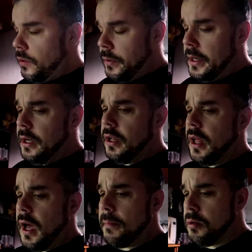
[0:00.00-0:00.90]
The
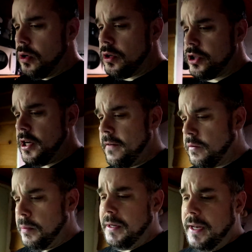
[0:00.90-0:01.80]
real uh, brutal
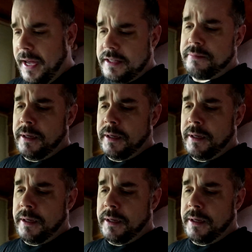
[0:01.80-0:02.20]
shift will be next